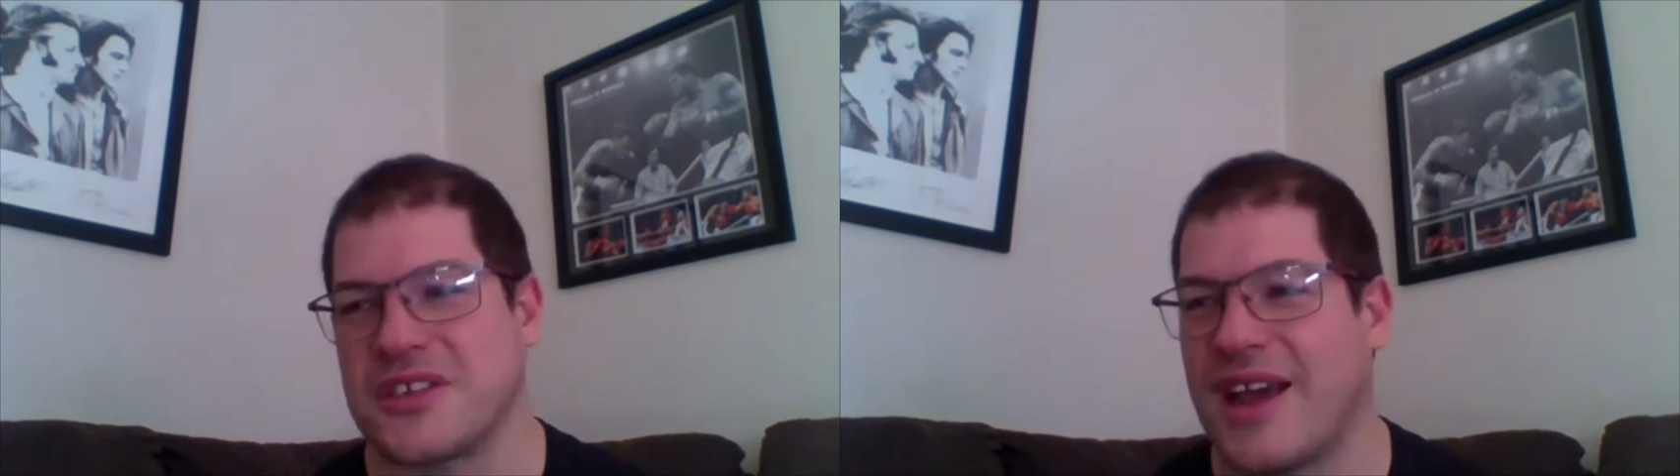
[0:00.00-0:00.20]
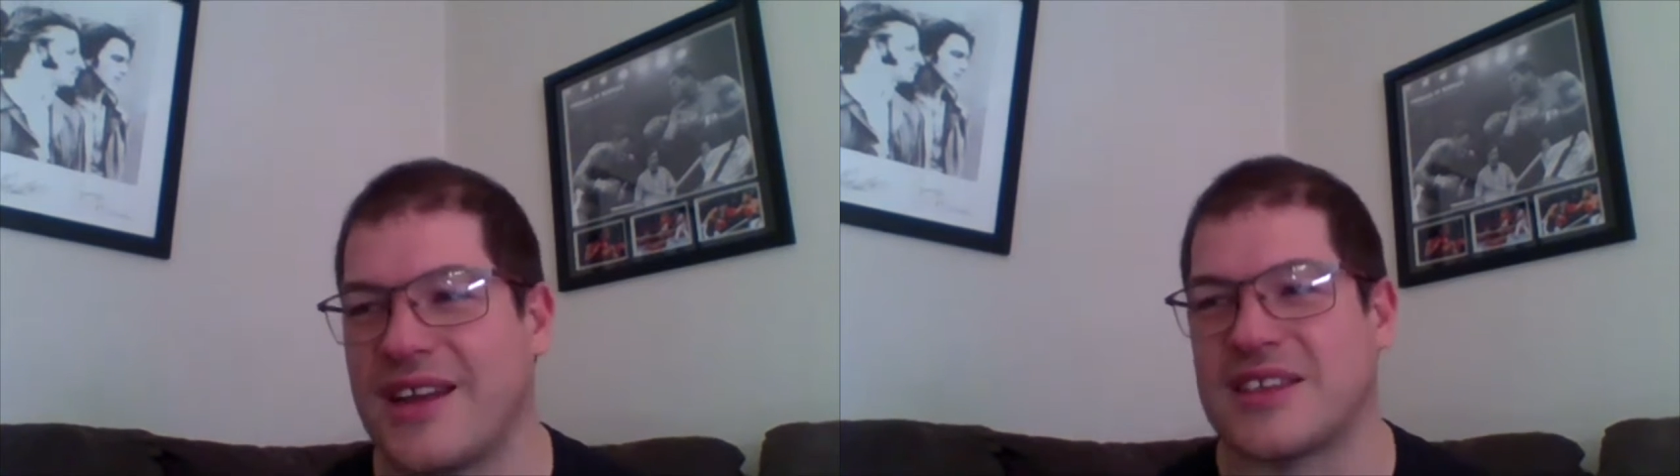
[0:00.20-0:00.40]

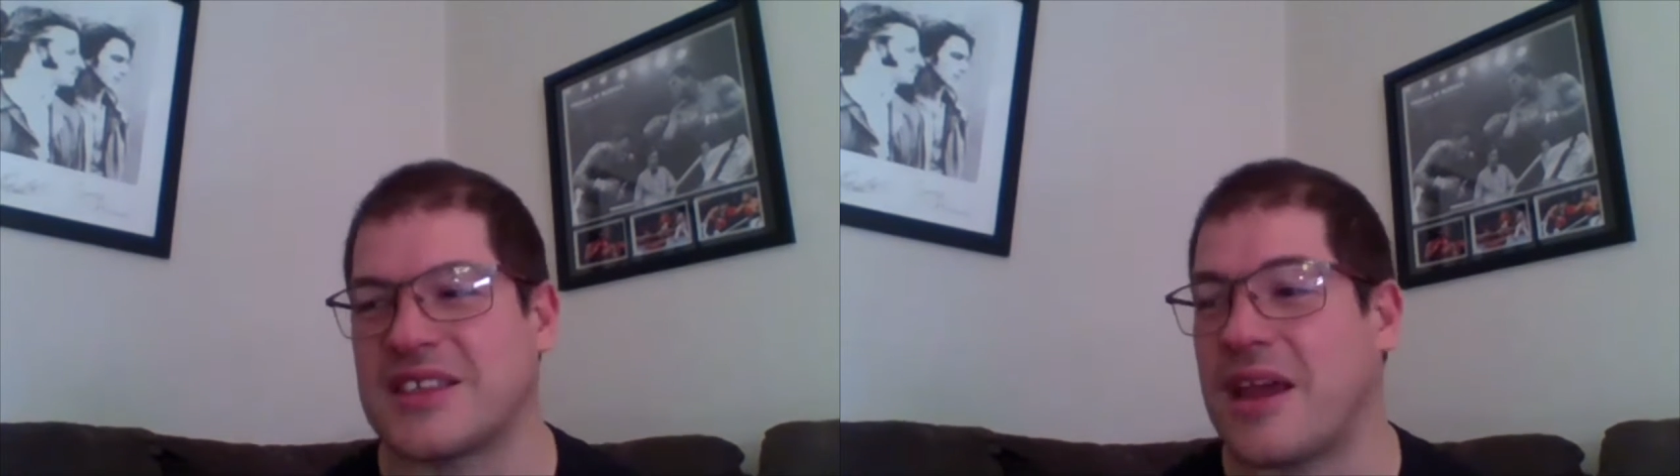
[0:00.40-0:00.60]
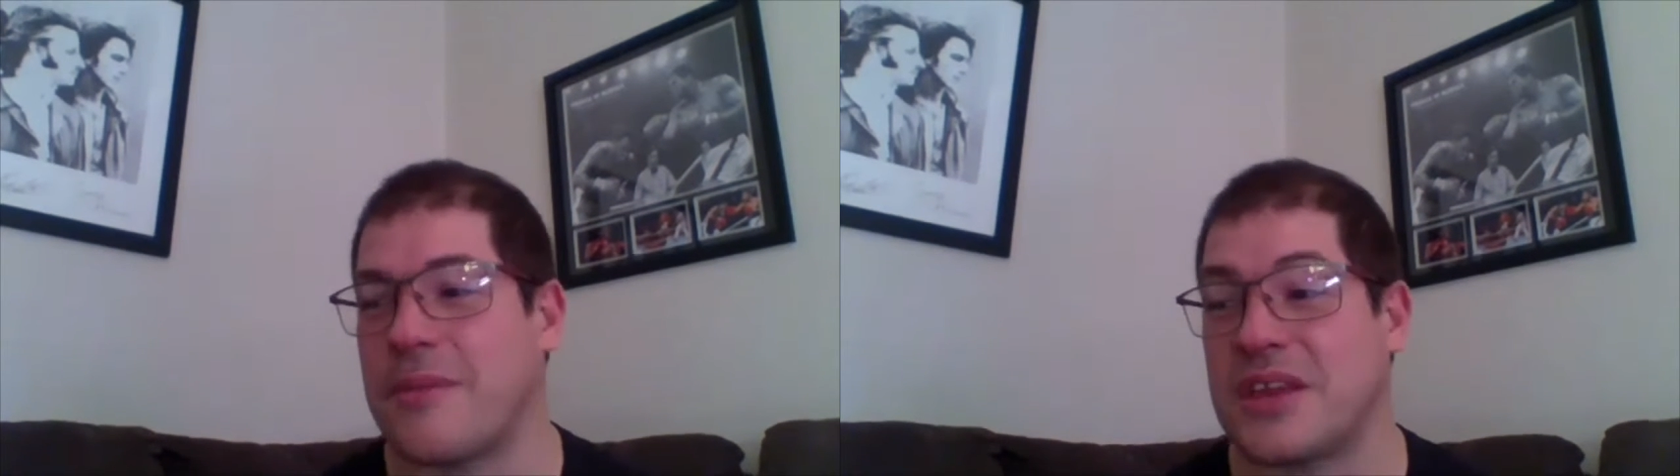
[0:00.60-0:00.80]
I hate to
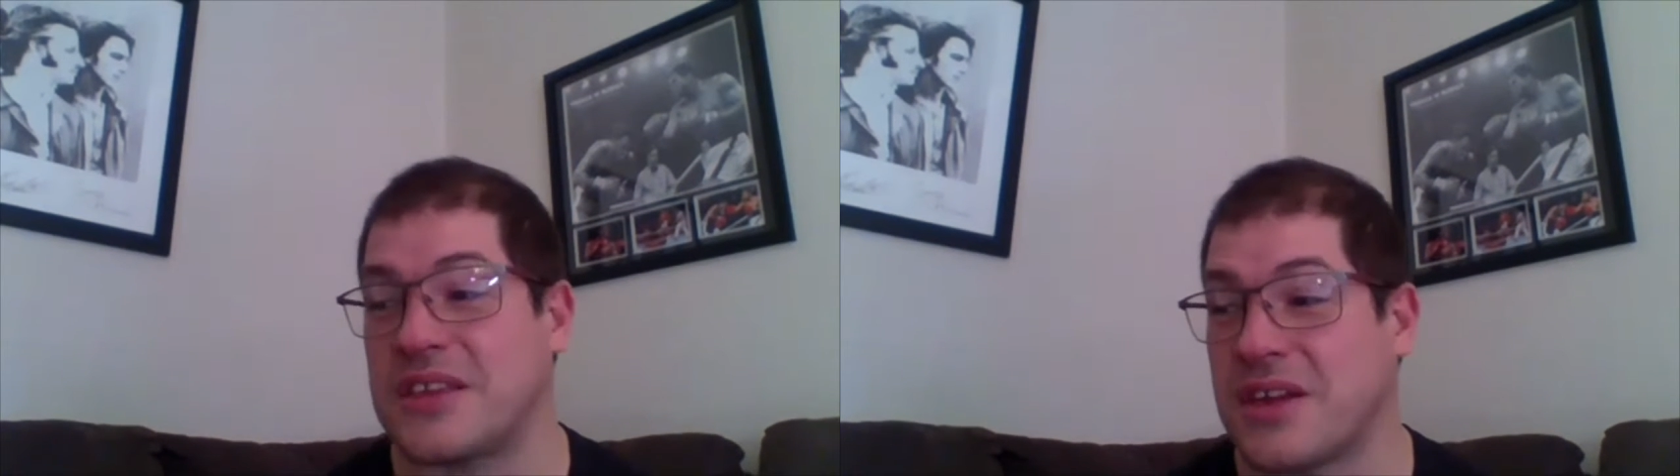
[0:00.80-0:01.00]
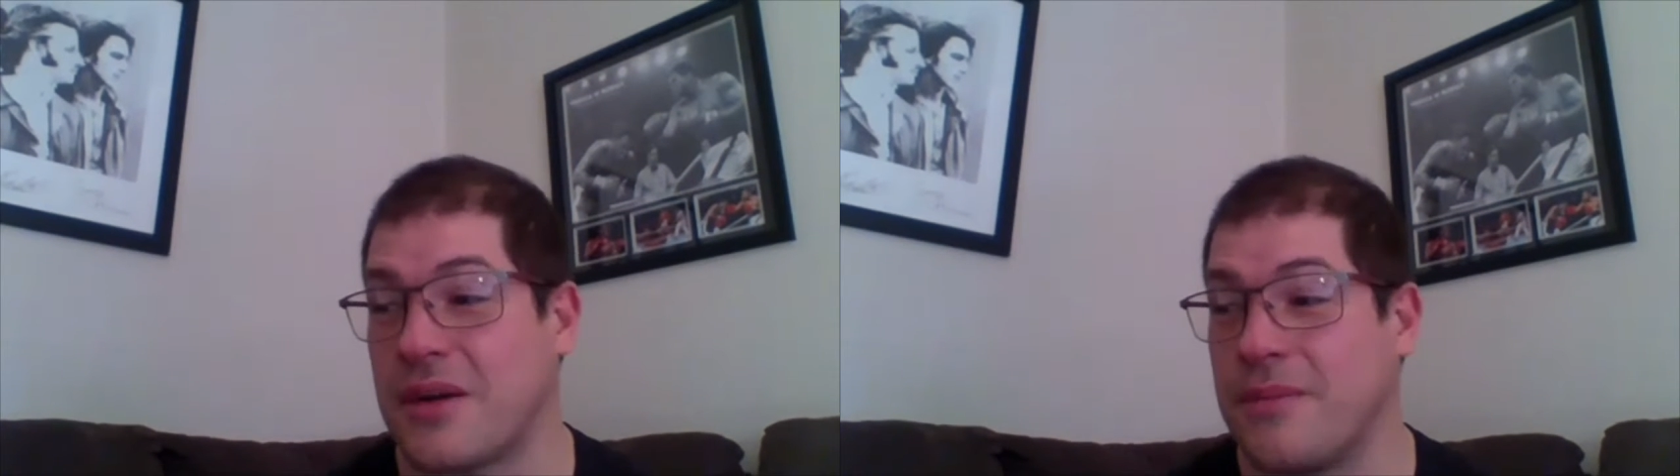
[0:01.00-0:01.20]
say it
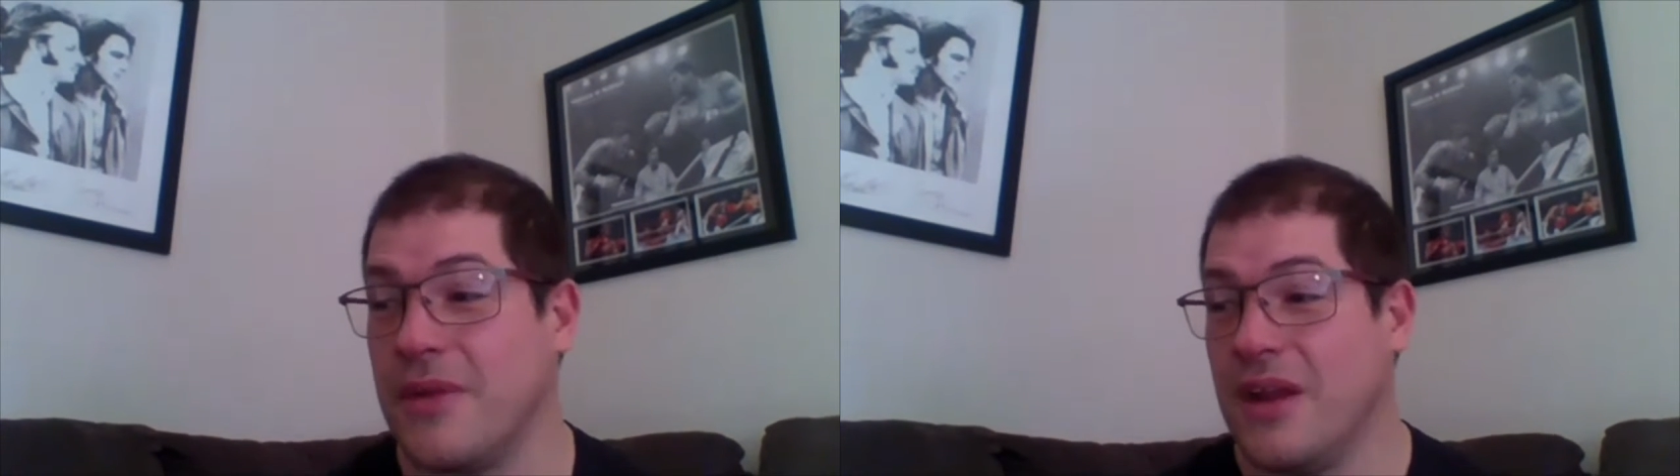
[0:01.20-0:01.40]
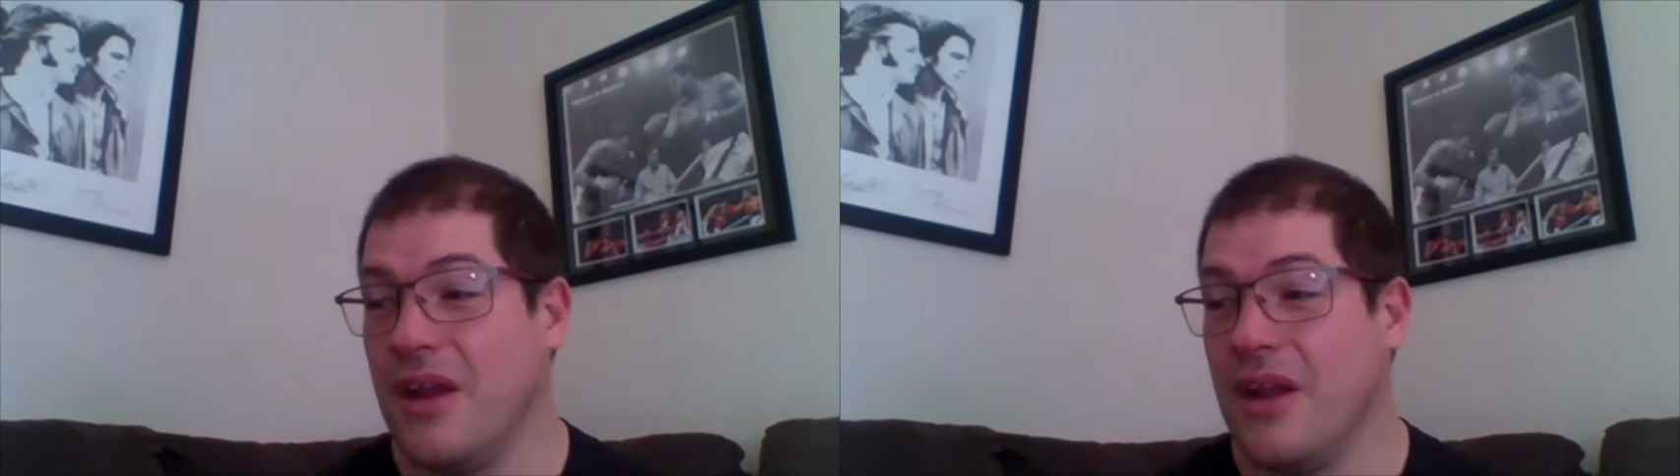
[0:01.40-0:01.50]
because I'm,